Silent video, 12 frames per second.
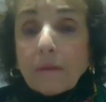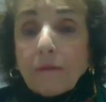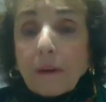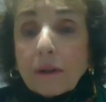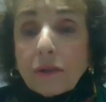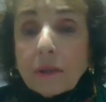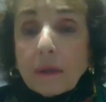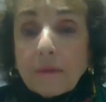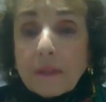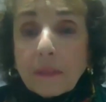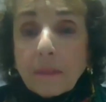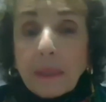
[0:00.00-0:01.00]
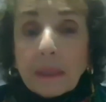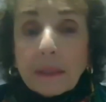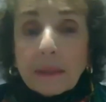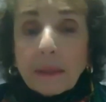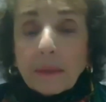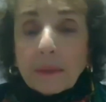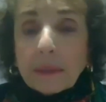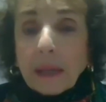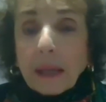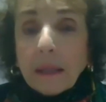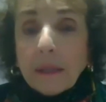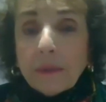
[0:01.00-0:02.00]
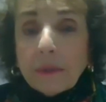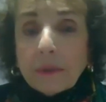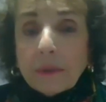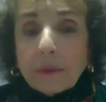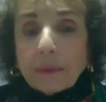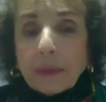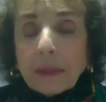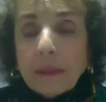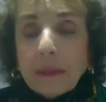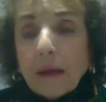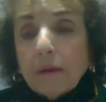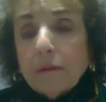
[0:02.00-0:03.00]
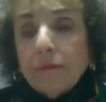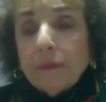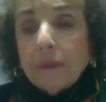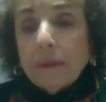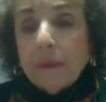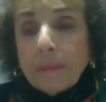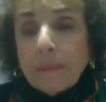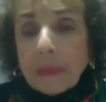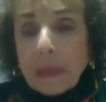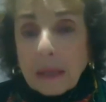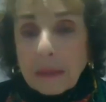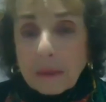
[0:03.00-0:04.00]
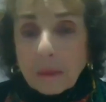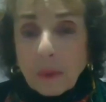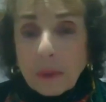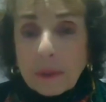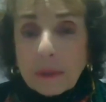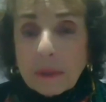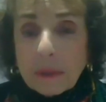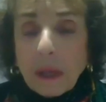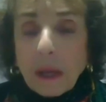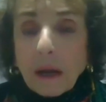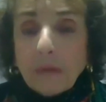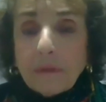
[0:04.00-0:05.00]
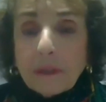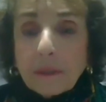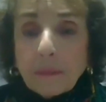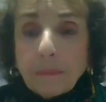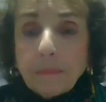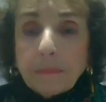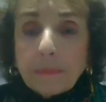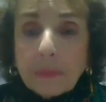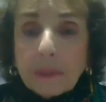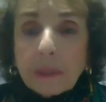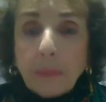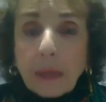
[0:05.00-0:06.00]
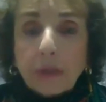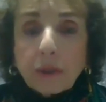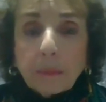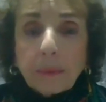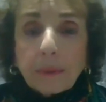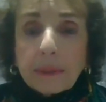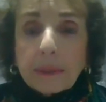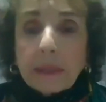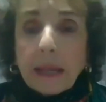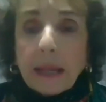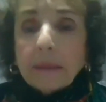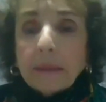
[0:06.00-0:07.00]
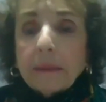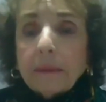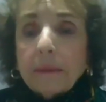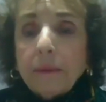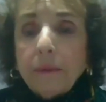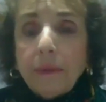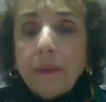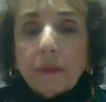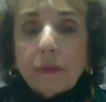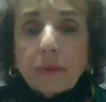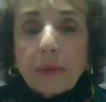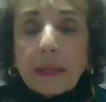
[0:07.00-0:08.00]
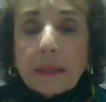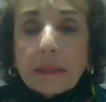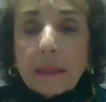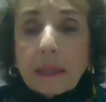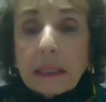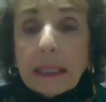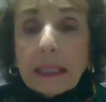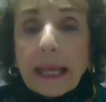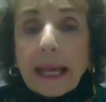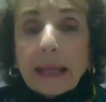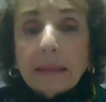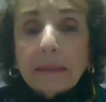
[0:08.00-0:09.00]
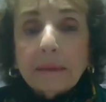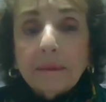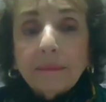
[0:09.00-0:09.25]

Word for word: a function of his being a sociologist or an ethnographer as it was of his special personality, the unique traits that he had.